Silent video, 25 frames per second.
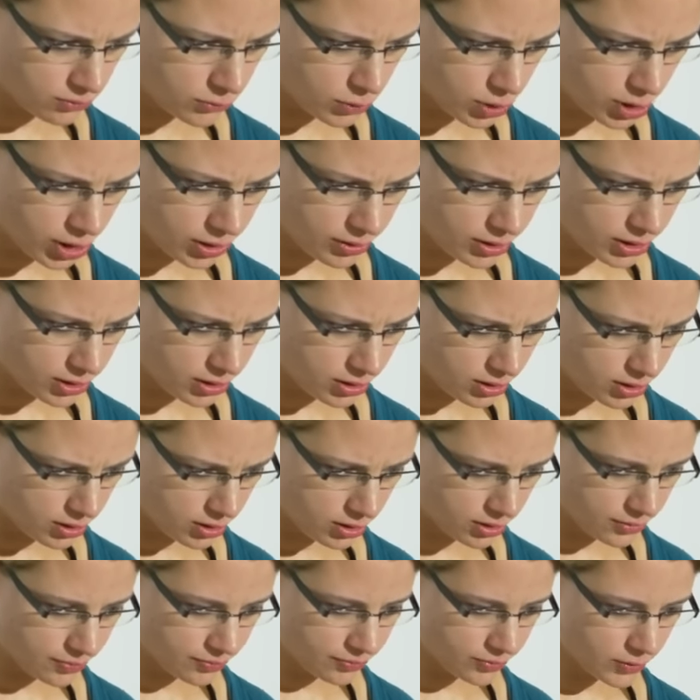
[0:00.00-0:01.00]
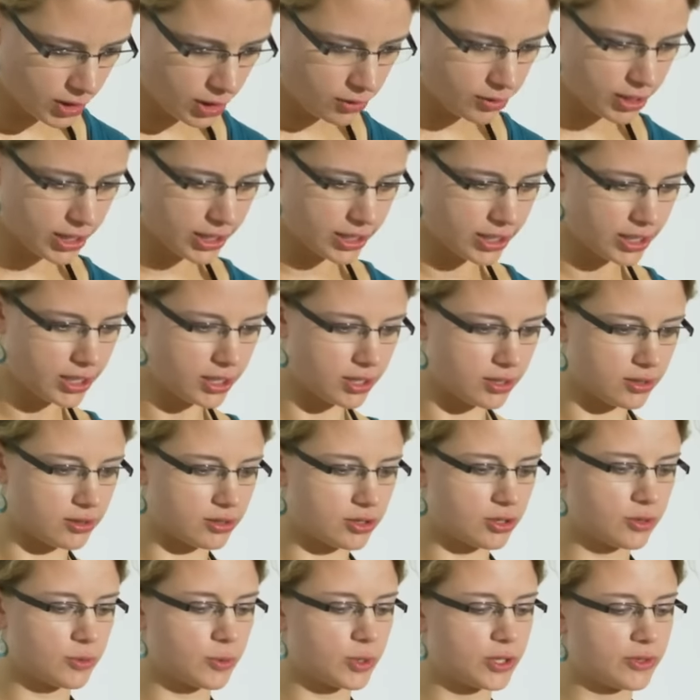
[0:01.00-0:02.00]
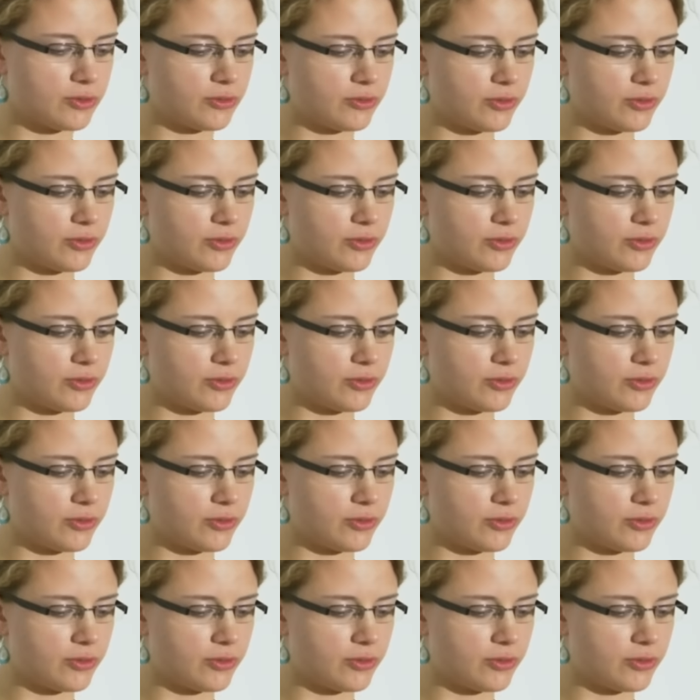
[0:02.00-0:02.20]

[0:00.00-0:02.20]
Where is it? Oh yeah, here. So it was